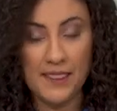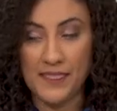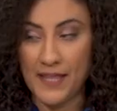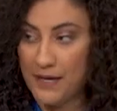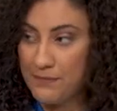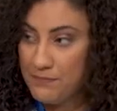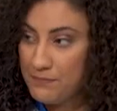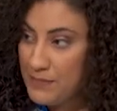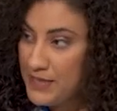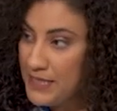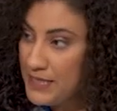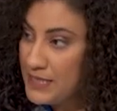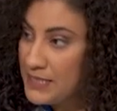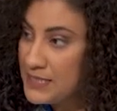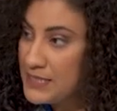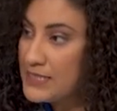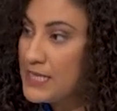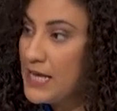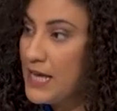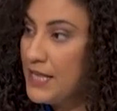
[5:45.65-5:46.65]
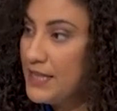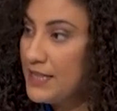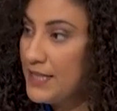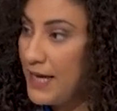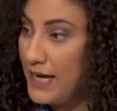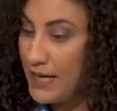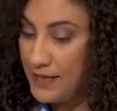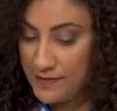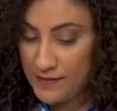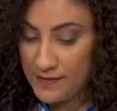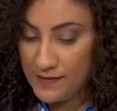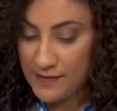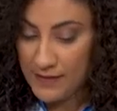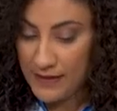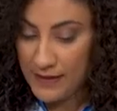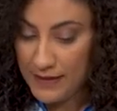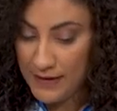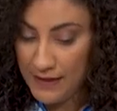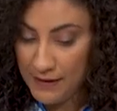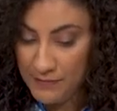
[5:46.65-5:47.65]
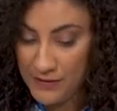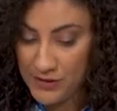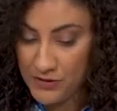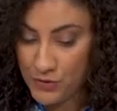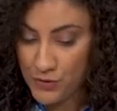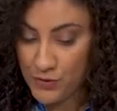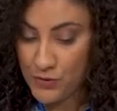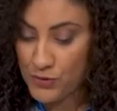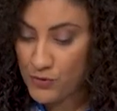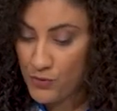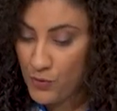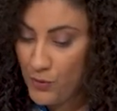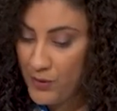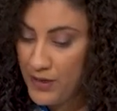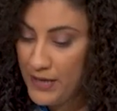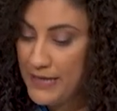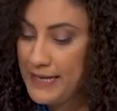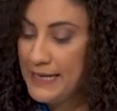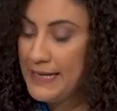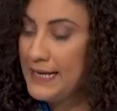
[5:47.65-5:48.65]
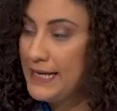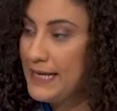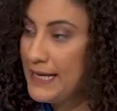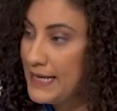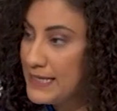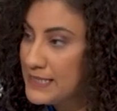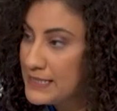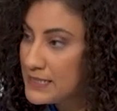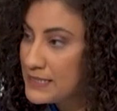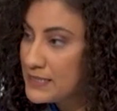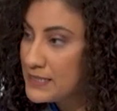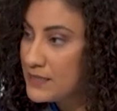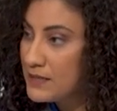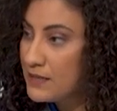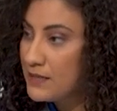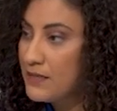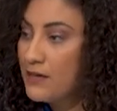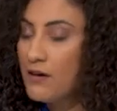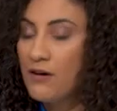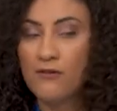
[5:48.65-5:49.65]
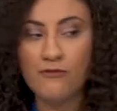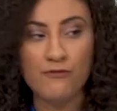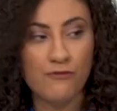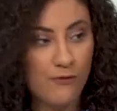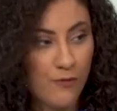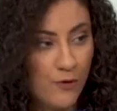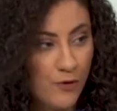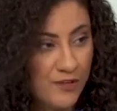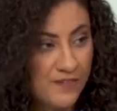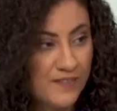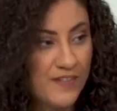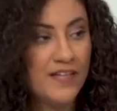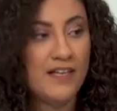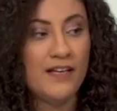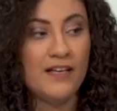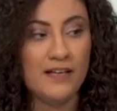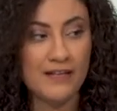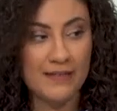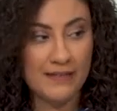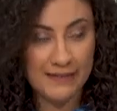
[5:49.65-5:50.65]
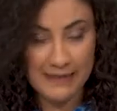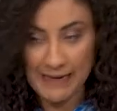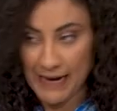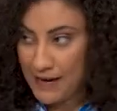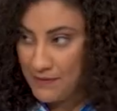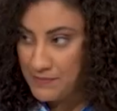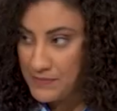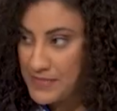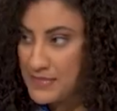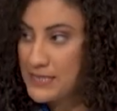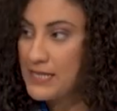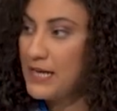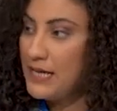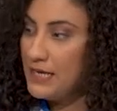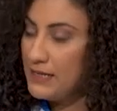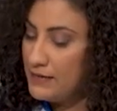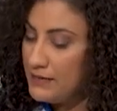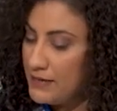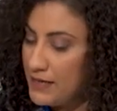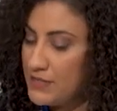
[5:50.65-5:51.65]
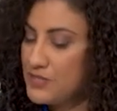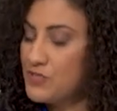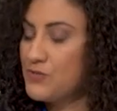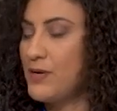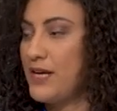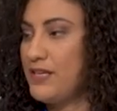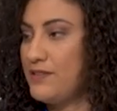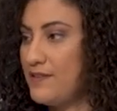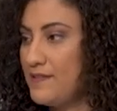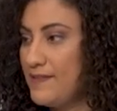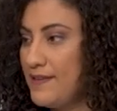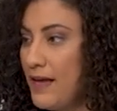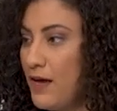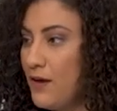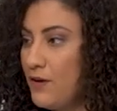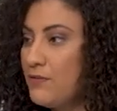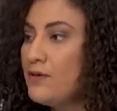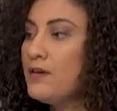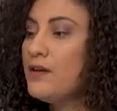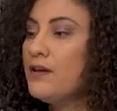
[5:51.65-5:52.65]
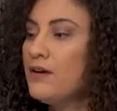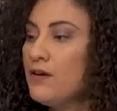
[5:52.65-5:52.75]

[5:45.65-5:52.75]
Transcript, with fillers: That means that the lemon juice only is 40 grams. Let's write it down